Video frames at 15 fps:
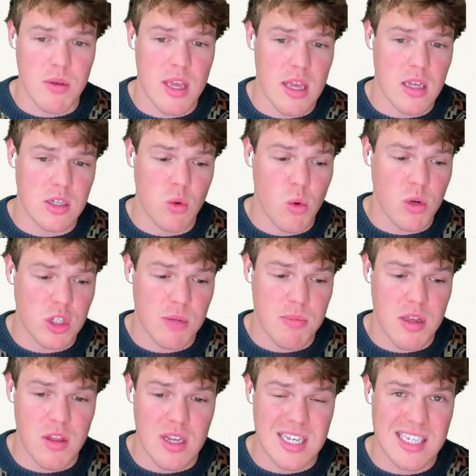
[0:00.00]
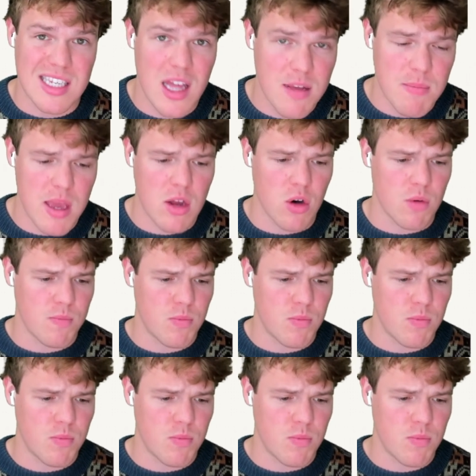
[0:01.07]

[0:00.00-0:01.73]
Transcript: is going to be the slug maker,